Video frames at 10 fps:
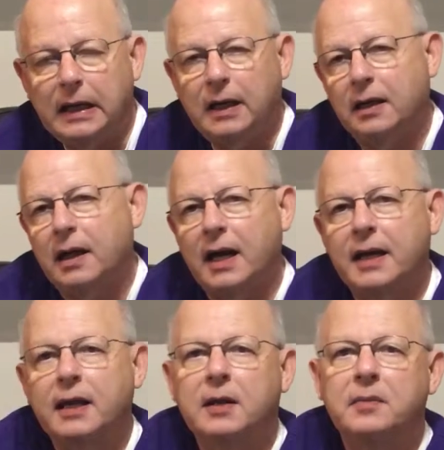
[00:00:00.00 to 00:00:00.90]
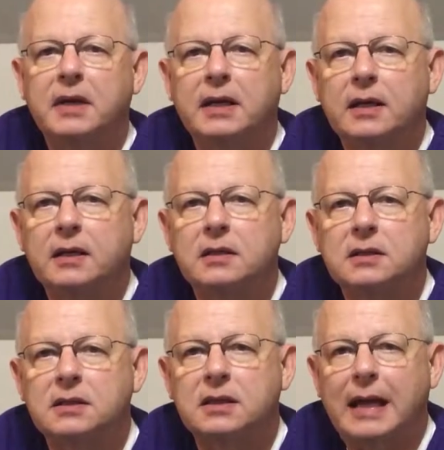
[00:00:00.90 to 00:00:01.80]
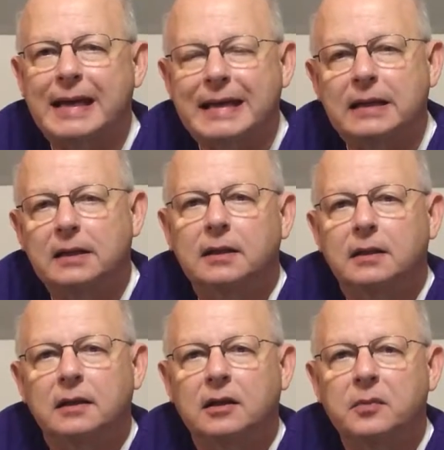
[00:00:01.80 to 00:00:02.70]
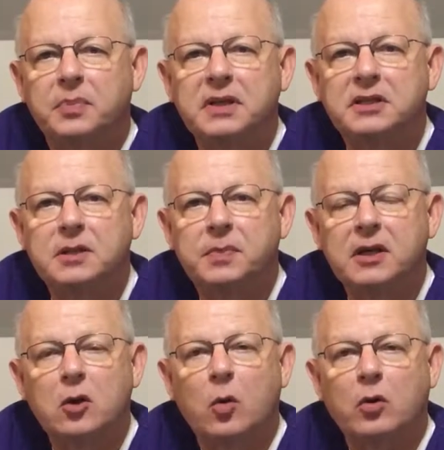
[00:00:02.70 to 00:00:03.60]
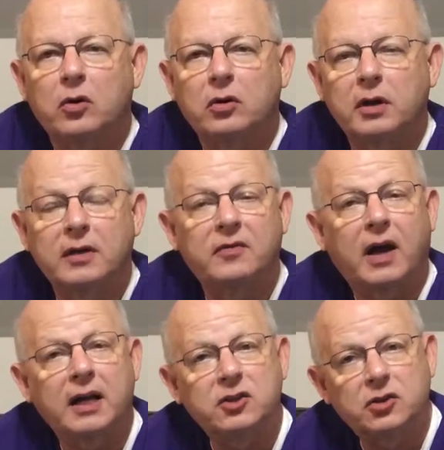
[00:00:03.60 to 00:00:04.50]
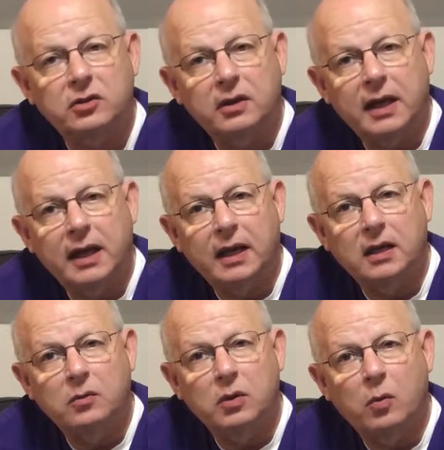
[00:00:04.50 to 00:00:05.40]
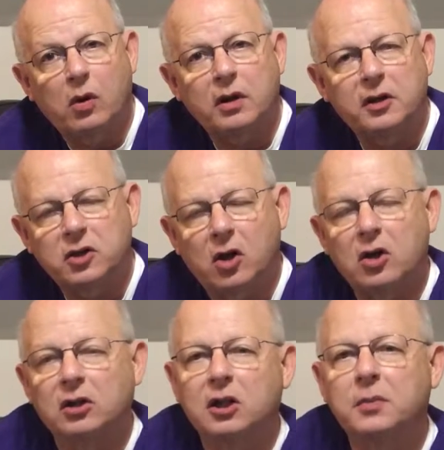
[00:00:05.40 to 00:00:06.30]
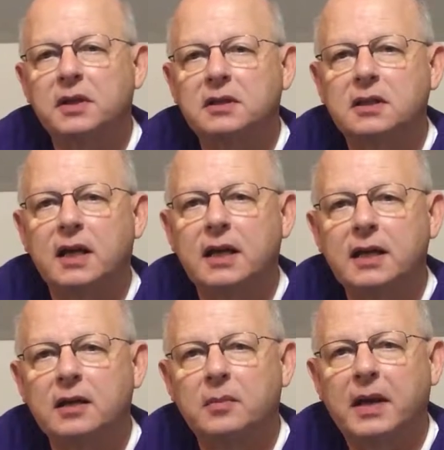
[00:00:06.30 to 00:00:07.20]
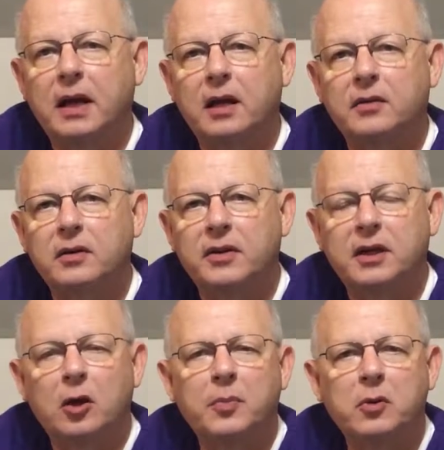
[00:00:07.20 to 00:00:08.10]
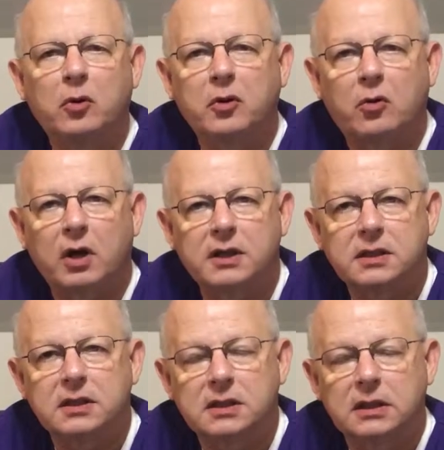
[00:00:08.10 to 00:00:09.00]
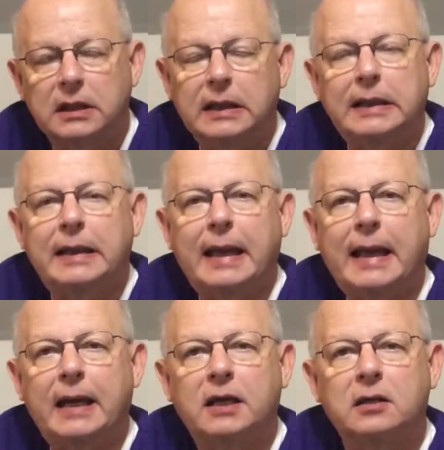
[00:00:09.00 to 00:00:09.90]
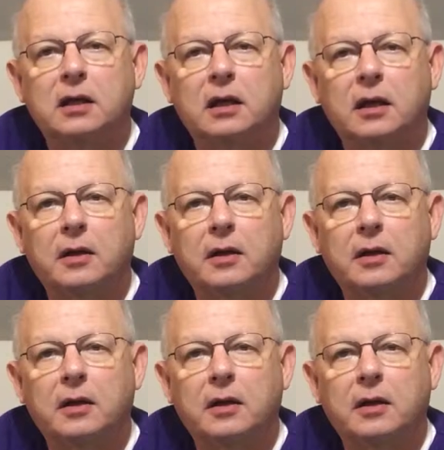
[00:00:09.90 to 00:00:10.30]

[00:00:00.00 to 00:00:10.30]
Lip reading: I am a psych PCP Corner advisor, and we wanted to talk a little bit today about the opioid crisis and